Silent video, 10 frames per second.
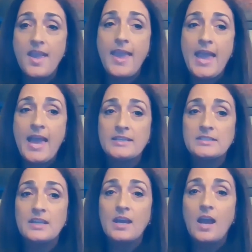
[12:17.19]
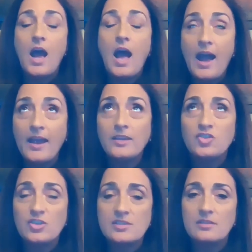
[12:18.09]
And I
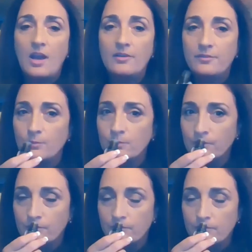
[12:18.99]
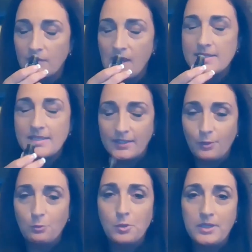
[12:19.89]
just love
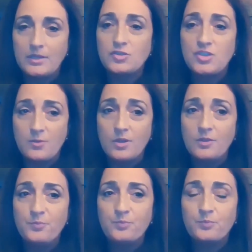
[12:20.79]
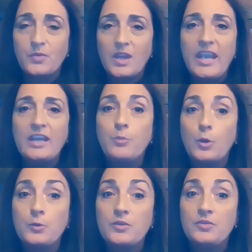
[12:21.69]
sandalwood in general. And
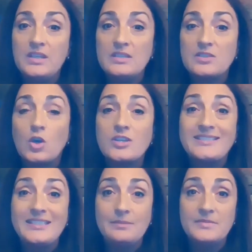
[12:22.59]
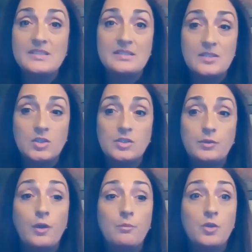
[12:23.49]
both of these are steam
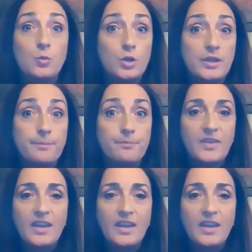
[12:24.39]
distilled from the wood.